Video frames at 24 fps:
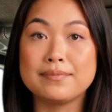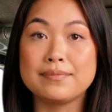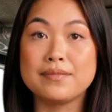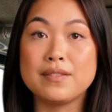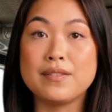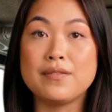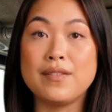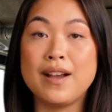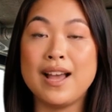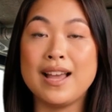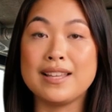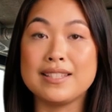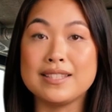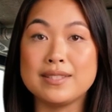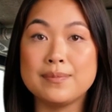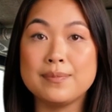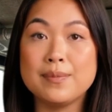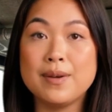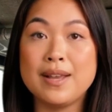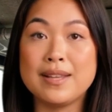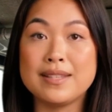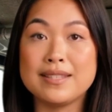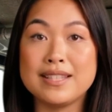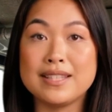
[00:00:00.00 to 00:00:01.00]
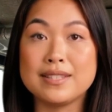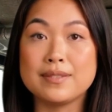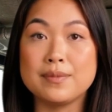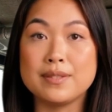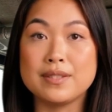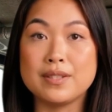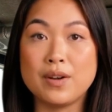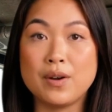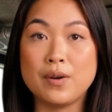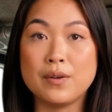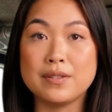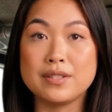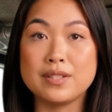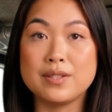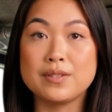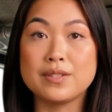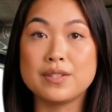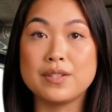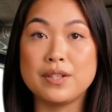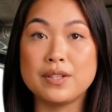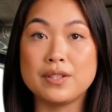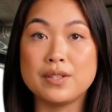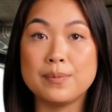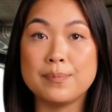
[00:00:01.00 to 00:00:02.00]
The rise in prices was also
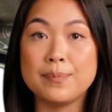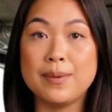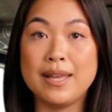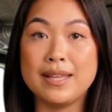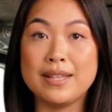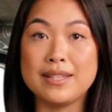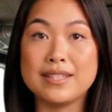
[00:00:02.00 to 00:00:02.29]
triggered by